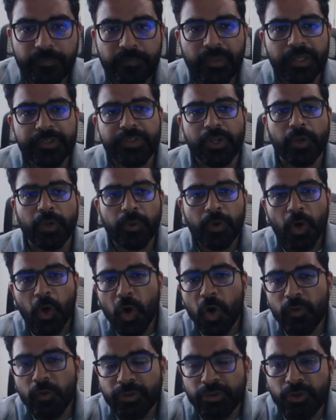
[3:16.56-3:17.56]
So
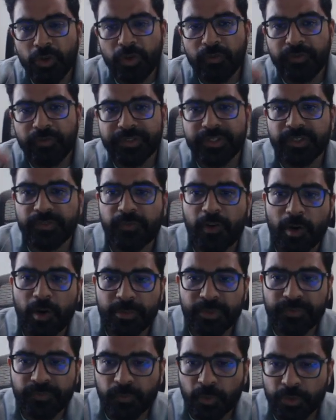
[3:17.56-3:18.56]
Overgrown versus
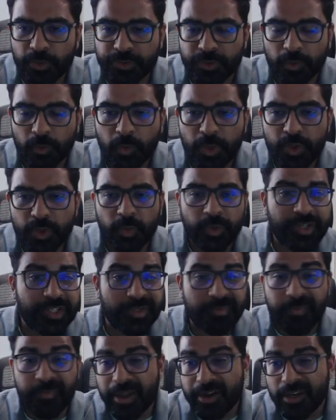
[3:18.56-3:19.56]
Farmer's Fortune. Which one is
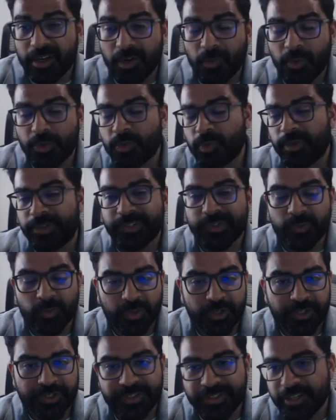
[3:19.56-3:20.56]
better? Which one is
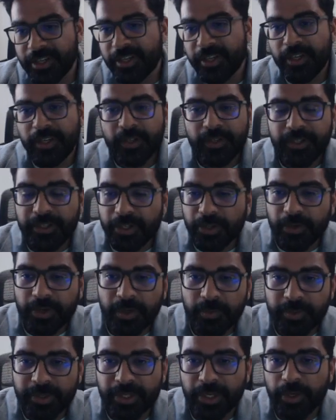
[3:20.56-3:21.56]
worse?
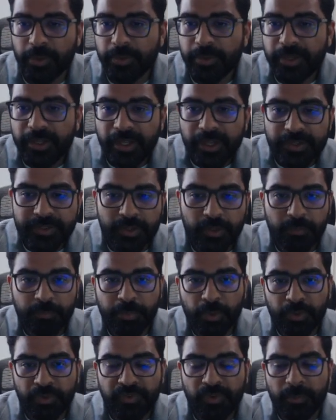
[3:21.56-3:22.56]
Here we go. So
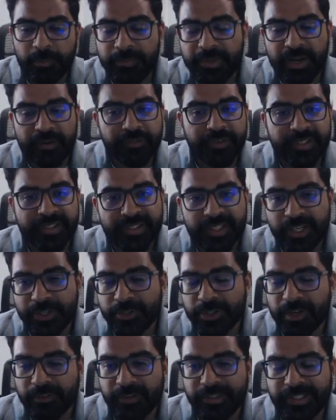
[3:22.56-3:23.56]
both of them never disease,
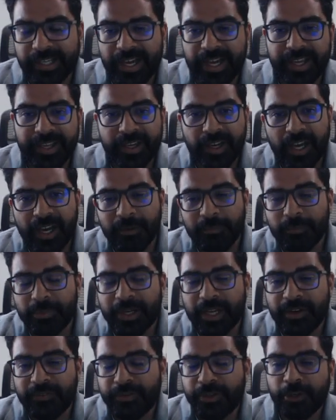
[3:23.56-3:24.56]
never die. I'm
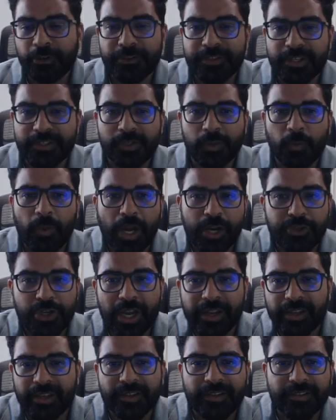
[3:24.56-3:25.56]
kind of curious as to why
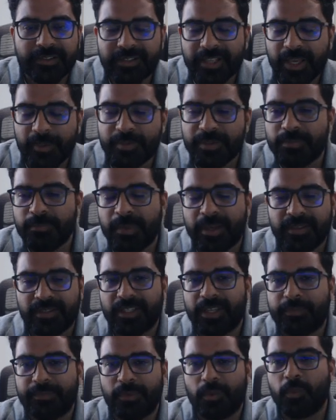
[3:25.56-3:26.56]
Jagex keeps
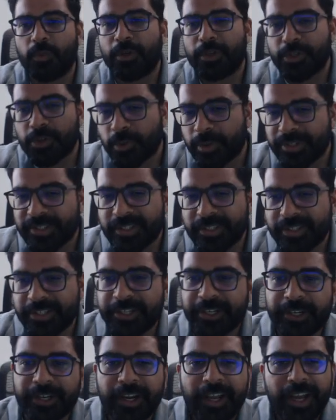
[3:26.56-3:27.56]
mixing up the word choices
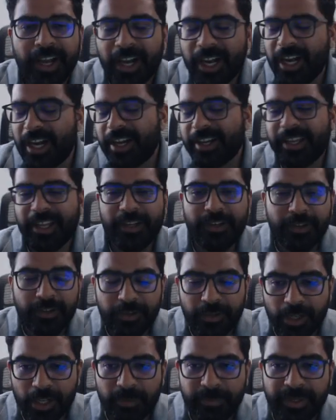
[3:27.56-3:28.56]
here. Again,
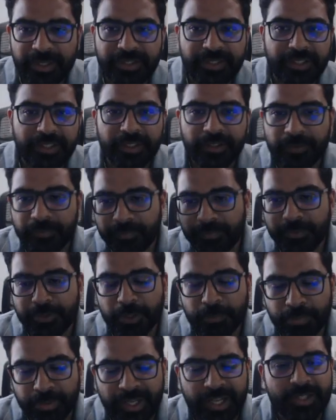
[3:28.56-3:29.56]
not a big deal. Your
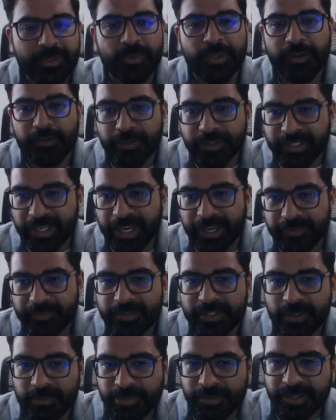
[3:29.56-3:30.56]
plants will never die.
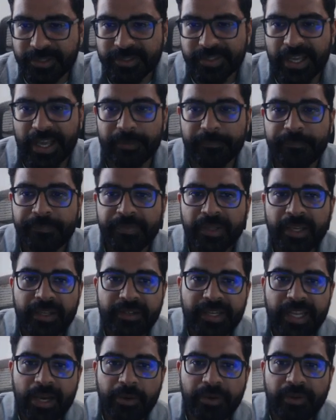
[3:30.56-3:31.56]
Simple as that.
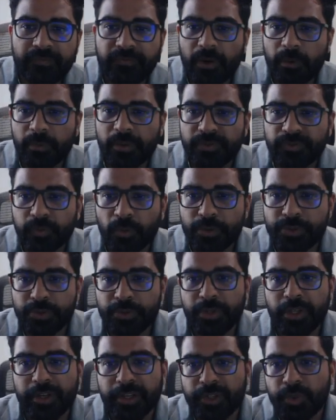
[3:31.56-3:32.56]
Now, in Farmer's Fortune,
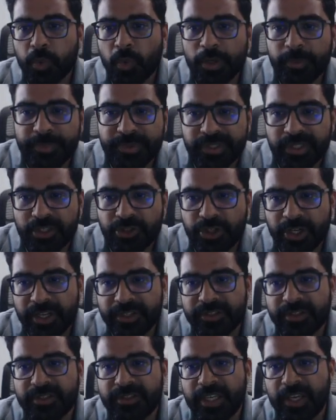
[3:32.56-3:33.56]
you had a 20% chance
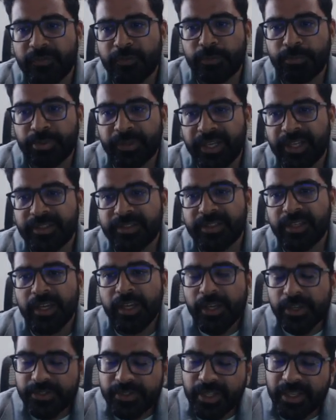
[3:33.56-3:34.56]
to save your plants.
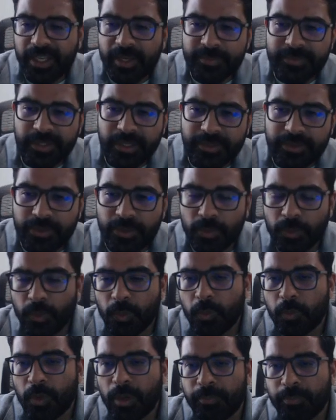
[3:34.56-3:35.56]
So that comes out to
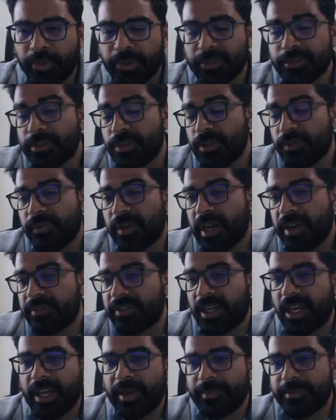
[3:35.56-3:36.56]
1.25
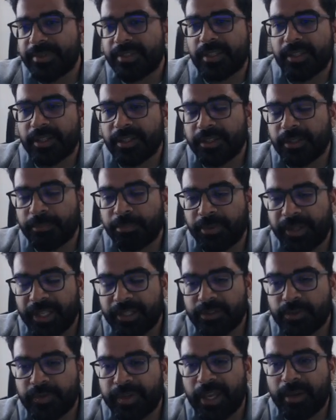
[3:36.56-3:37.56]
times the
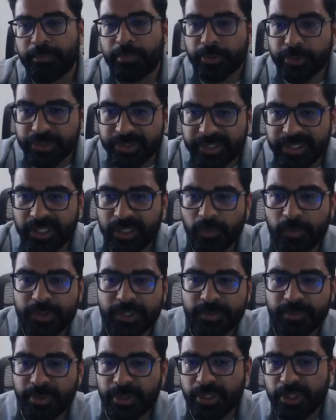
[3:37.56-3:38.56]
plants you get per seed, which
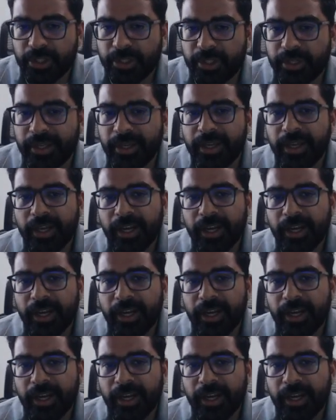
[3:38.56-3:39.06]
is pretty good.